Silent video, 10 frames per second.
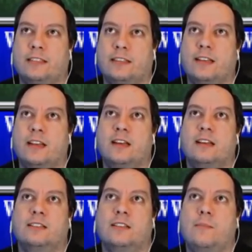Like,
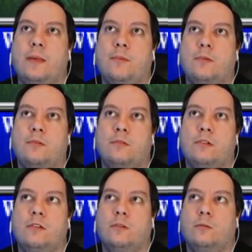some people
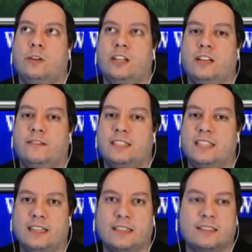really love
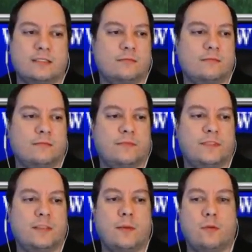6,
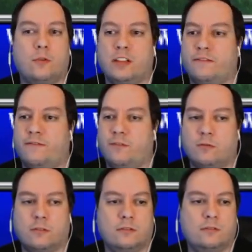some people really love
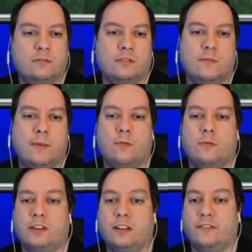4, some people
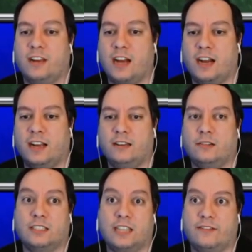really love 9 or
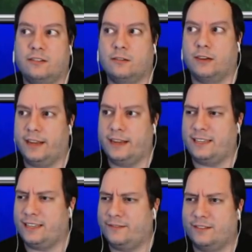7 or 8
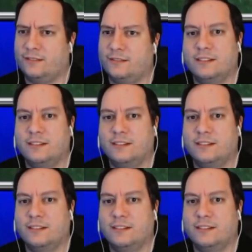even.